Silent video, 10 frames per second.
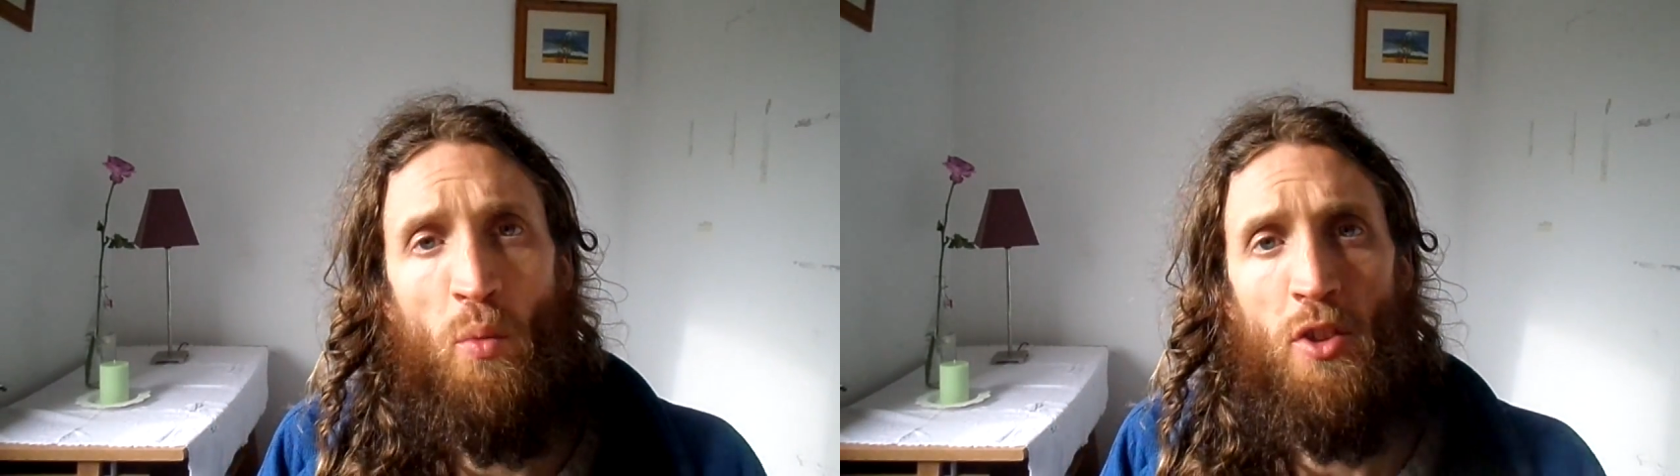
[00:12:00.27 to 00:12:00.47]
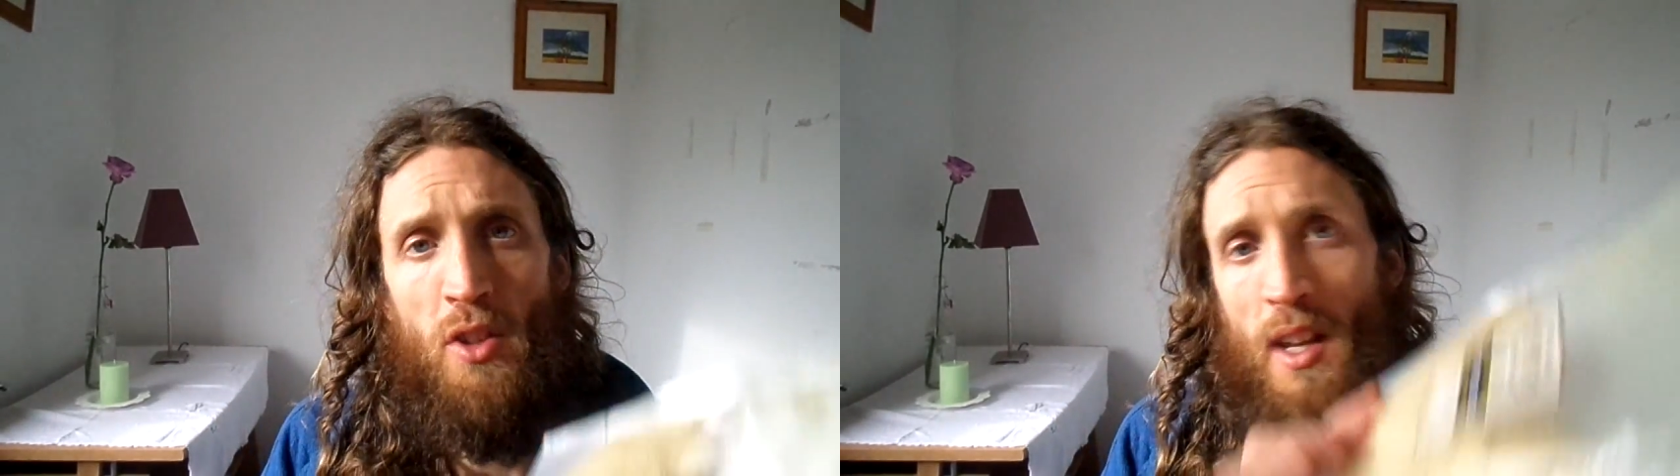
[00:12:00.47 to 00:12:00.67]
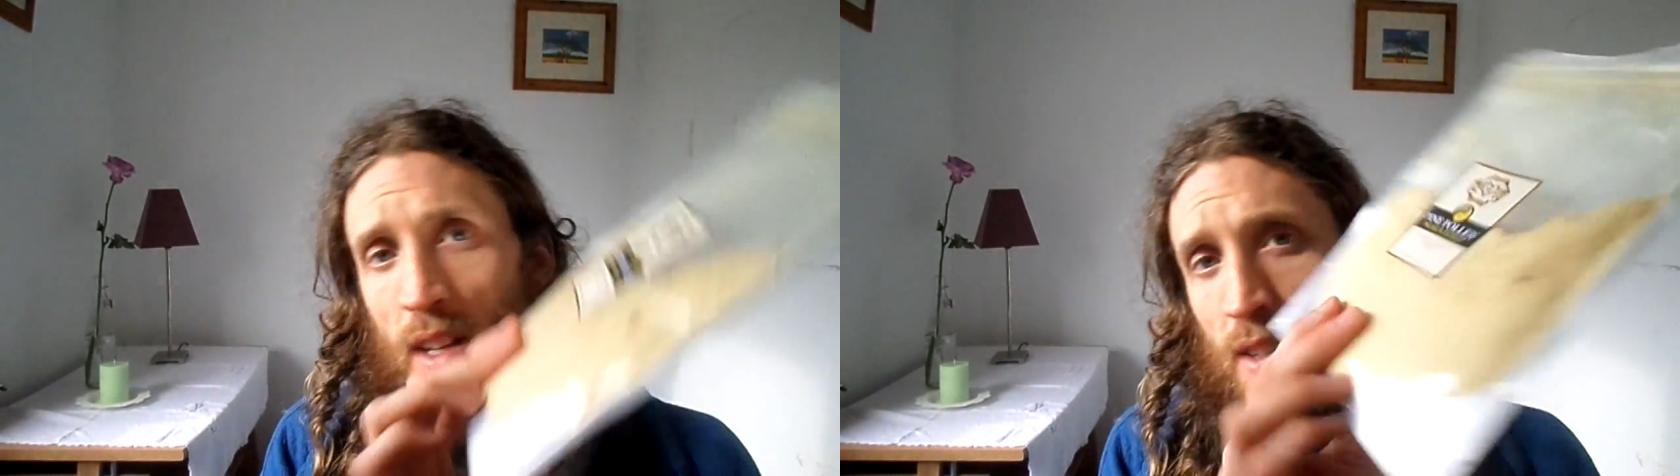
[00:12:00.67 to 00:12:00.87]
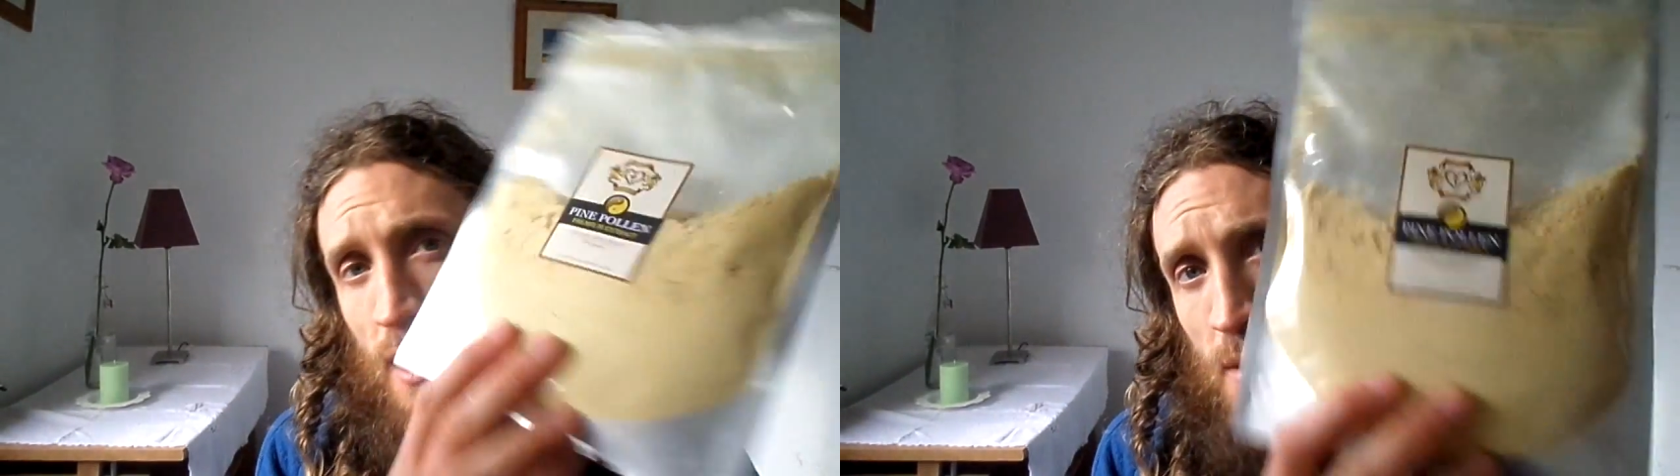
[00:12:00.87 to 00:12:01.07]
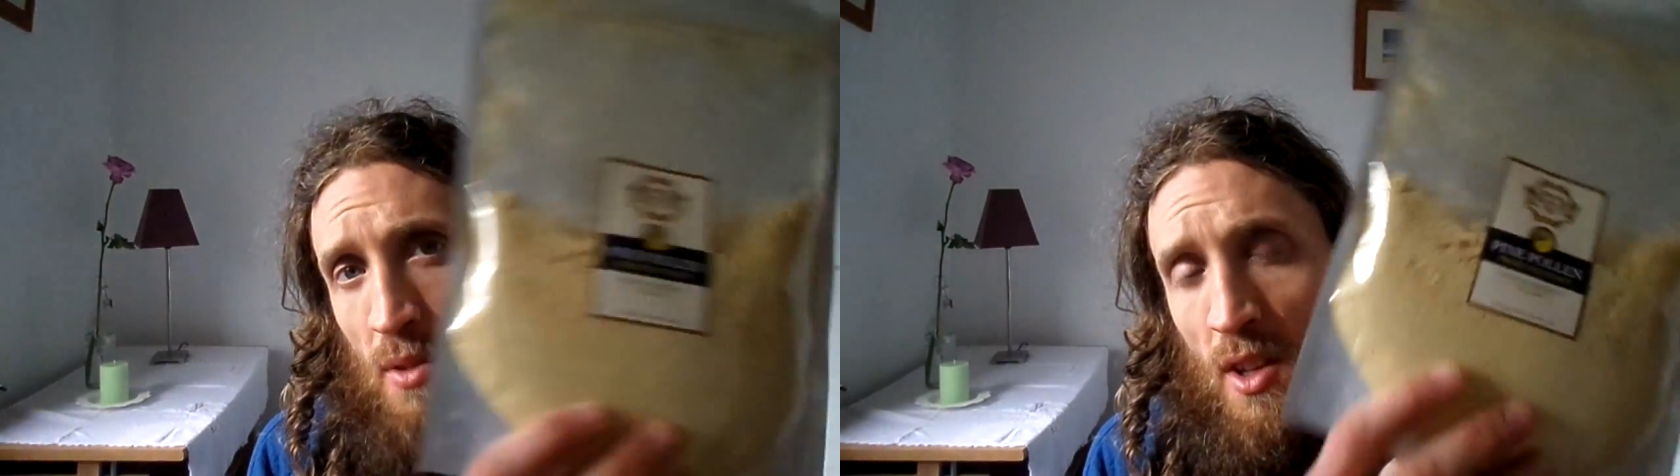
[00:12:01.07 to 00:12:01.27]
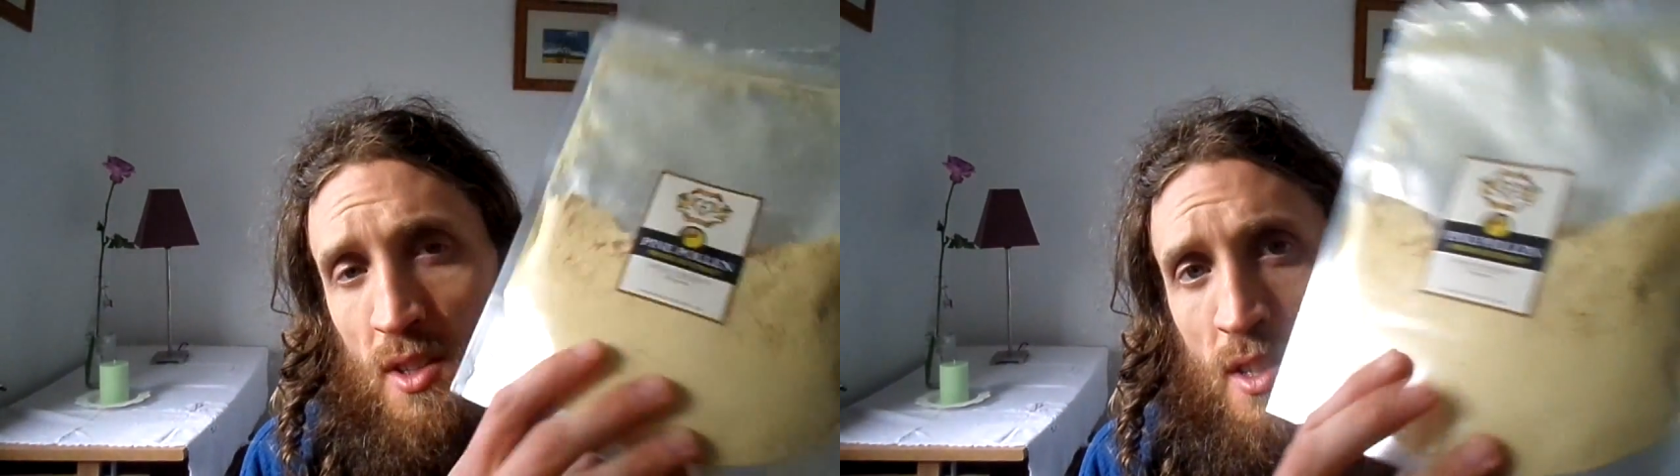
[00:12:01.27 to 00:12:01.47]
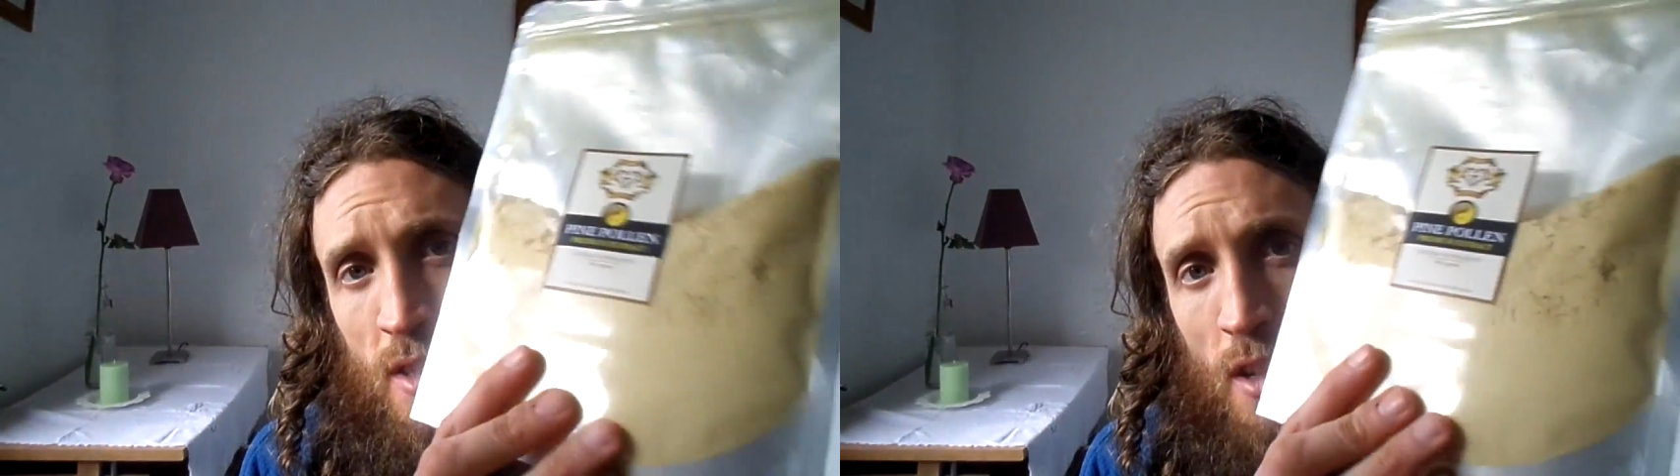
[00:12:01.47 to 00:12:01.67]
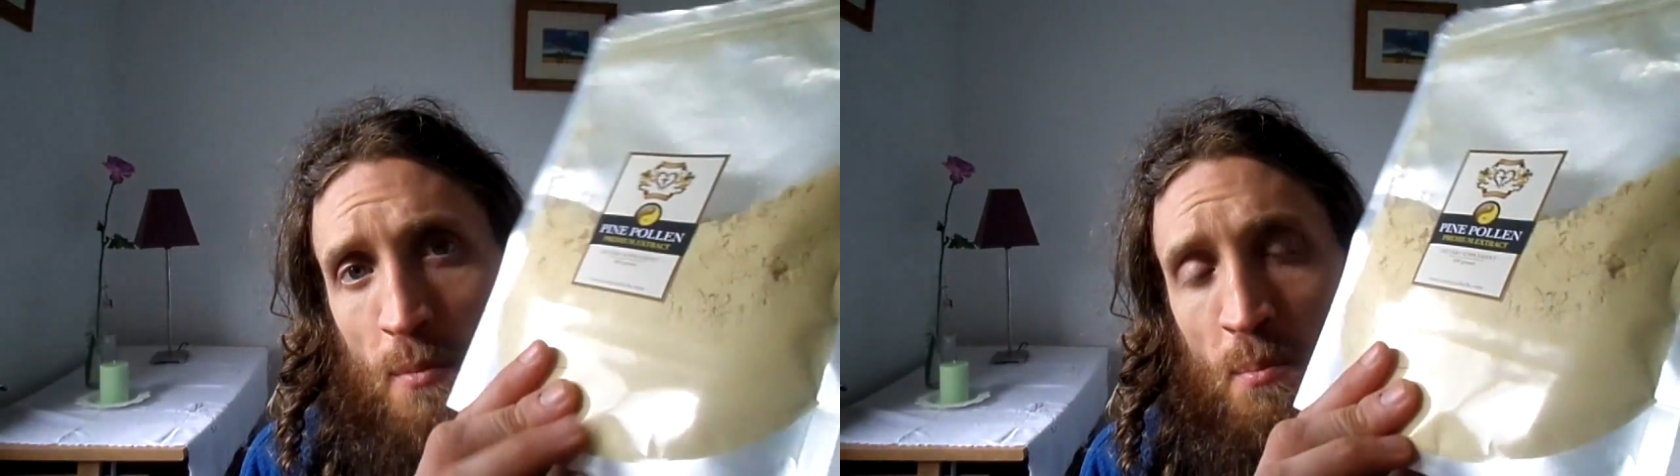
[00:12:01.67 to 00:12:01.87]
what you get in this because this is